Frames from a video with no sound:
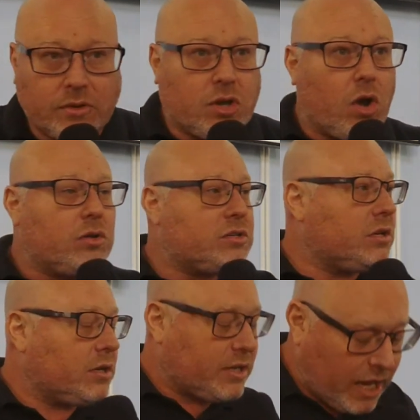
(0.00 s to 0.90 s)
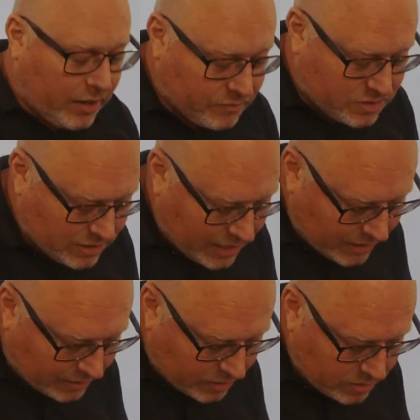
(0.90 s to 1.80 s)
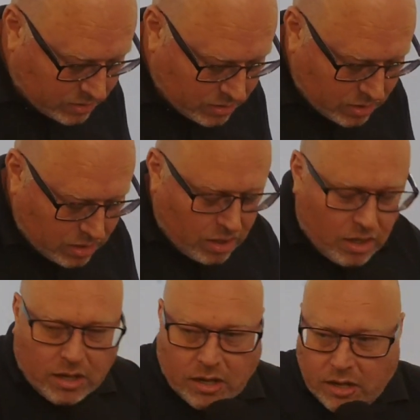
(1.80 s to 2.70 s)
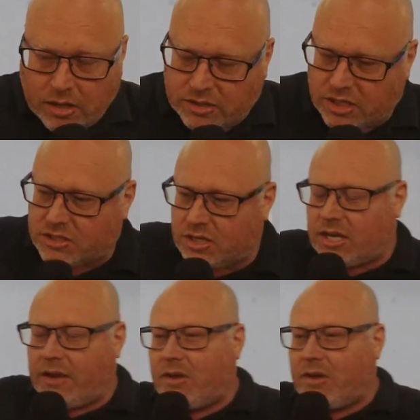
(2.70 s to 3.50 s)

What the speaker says: God gave to Nathan. Just to give